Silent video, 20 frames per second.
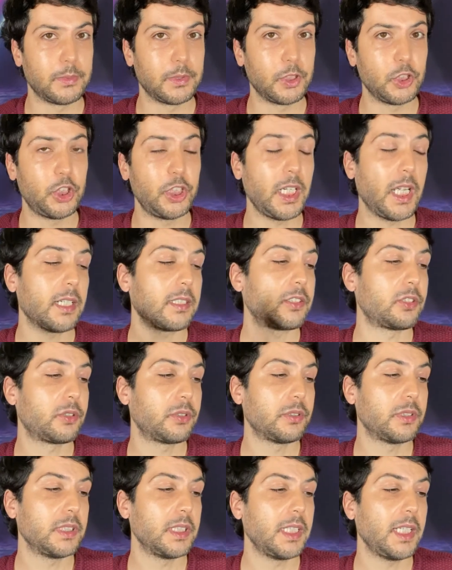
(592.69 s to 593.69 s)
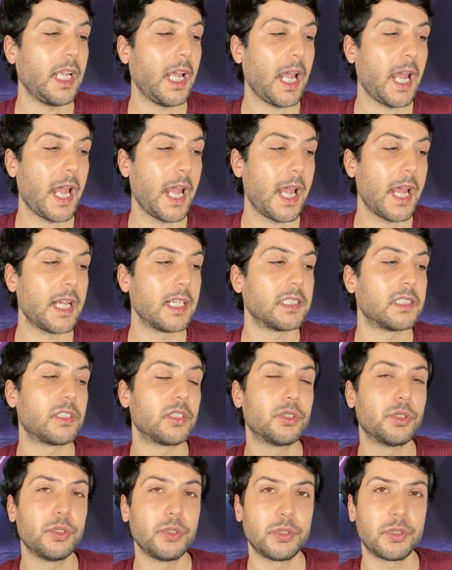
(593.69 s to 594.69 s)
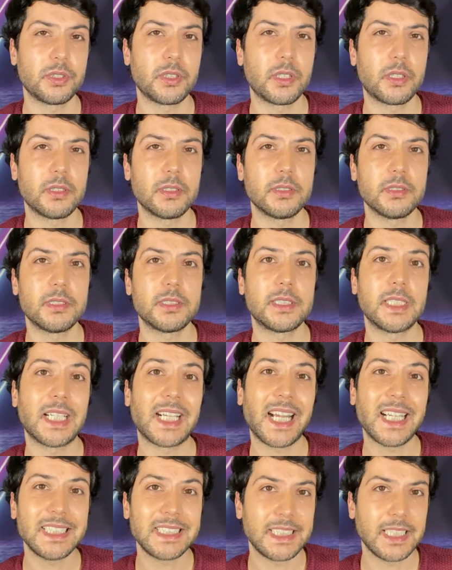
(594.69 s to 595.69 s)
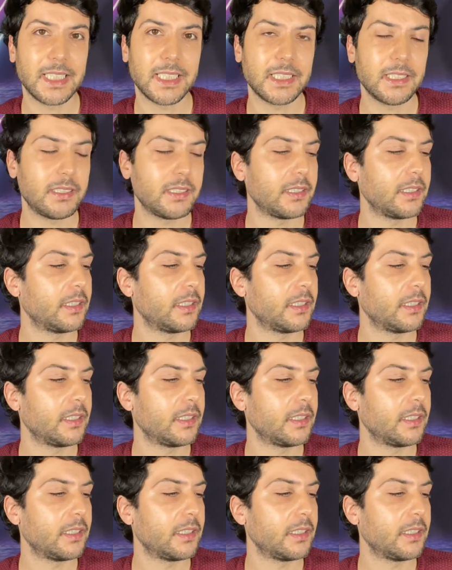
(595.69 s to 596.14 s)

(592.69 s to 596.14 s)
She actually has loose curls that I did.